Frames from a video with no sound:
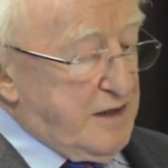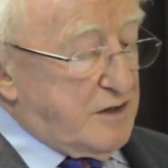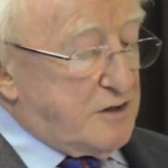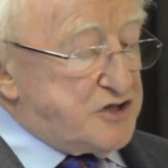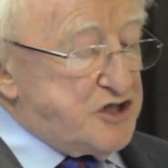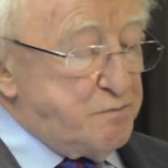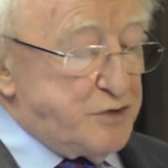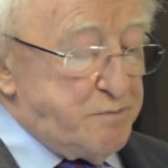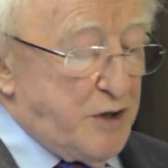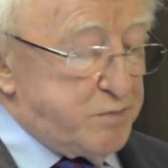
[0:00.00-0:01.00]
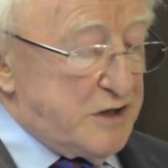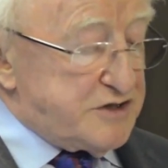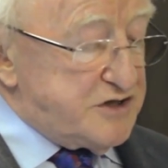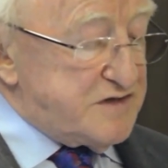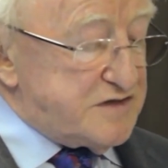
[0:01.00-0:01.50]
contemporary public
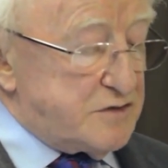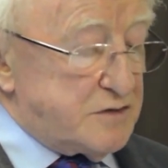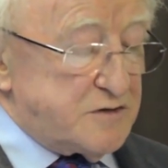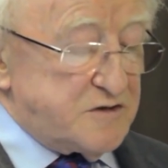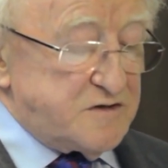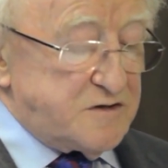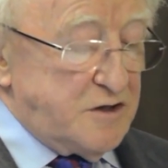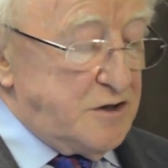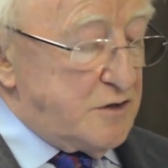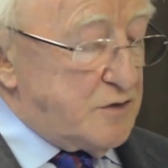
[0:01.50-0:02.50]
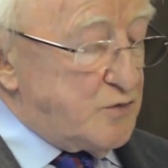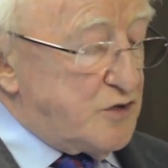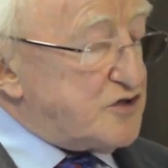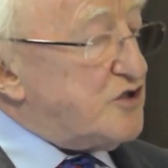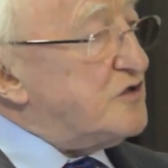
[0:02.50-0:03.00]
discourse on
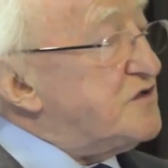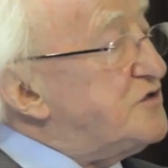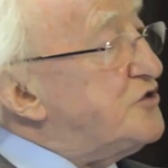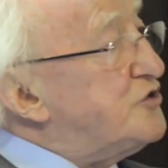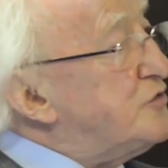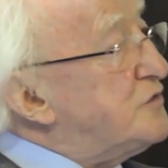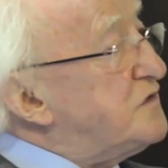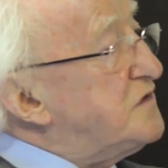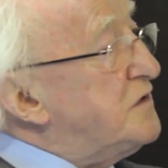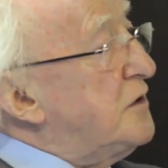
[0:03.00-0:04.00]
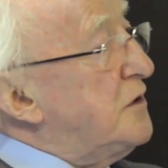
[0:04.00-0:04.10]
what constitutes